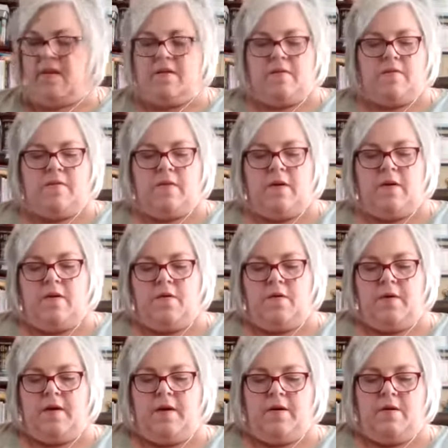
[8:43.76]

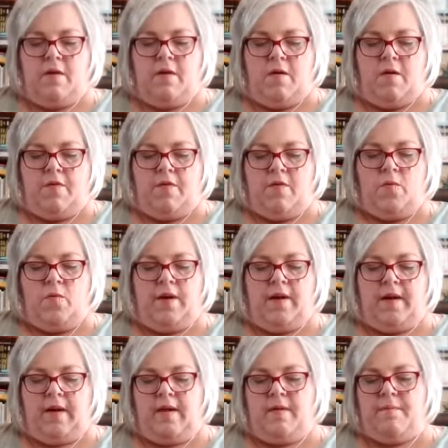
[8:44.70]
So here are the
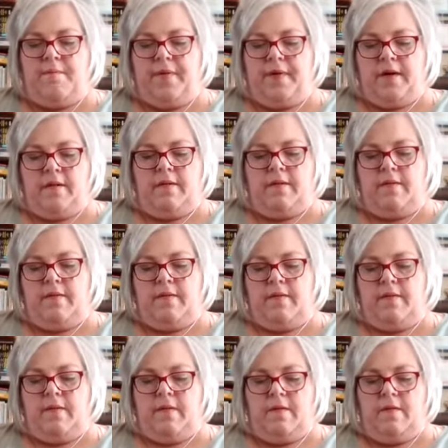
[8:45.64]
1M
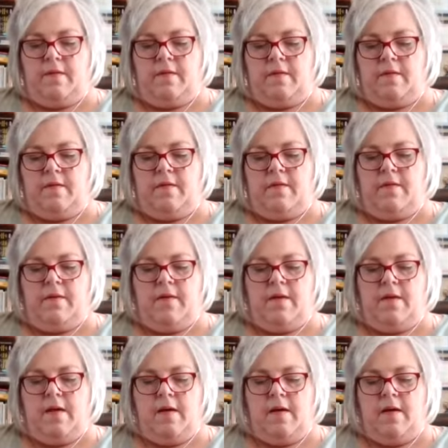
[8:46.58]
pellets.
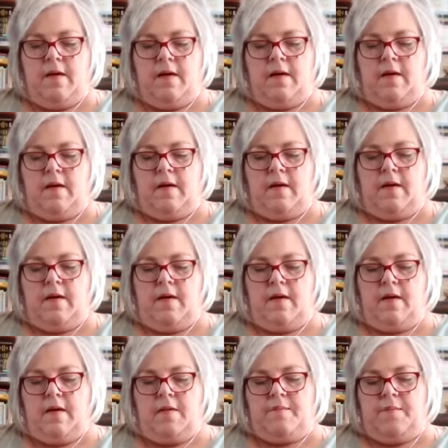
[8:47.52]
Again,
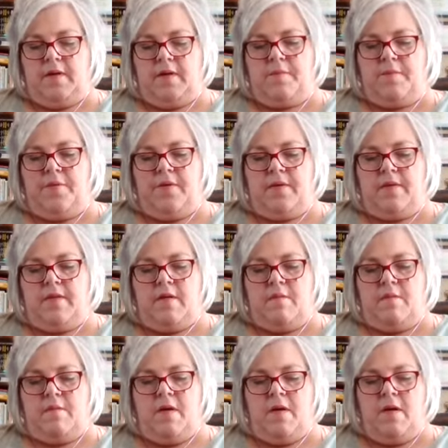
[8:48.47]
I'm going to put
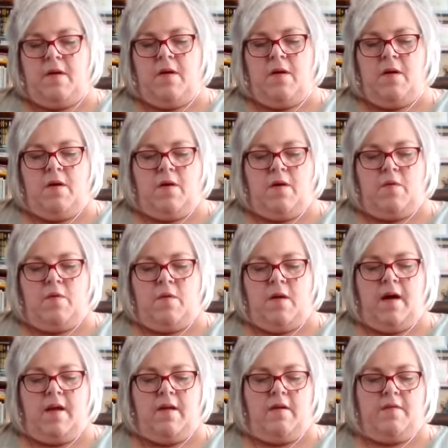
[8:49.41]
them
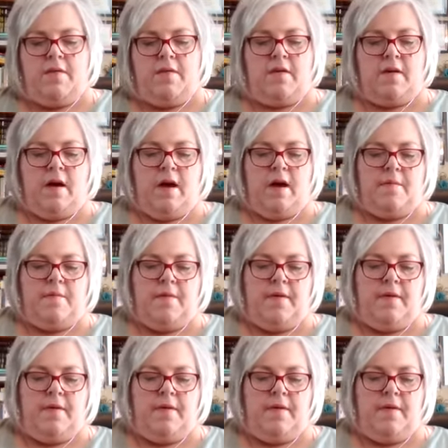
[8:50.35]
right on the top.